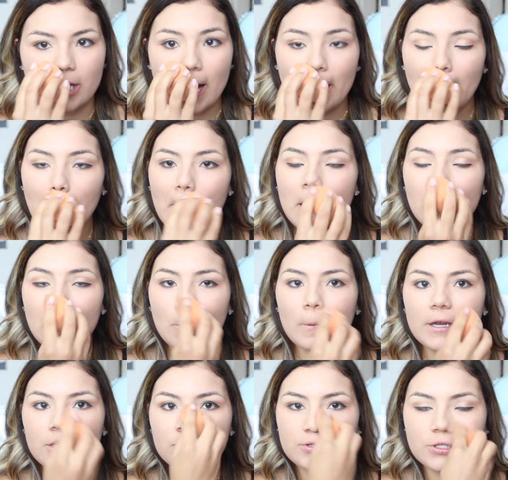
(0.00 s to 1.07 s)
track
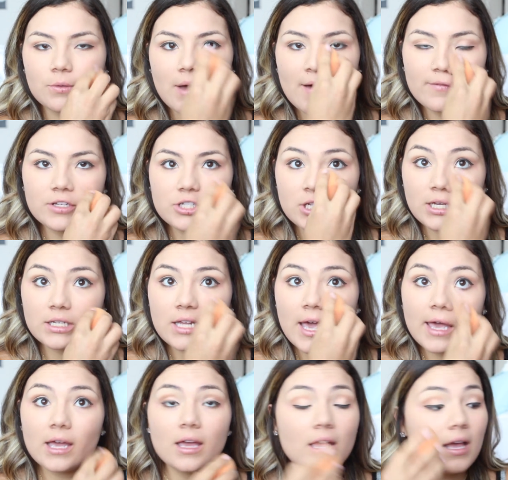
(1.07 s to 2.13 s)
when you do have a cheat
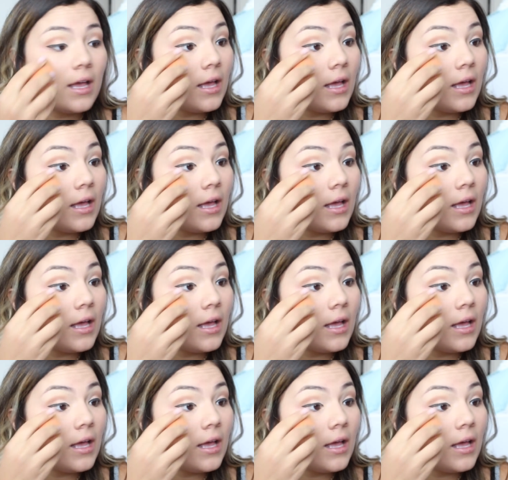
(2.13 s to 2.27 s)
day,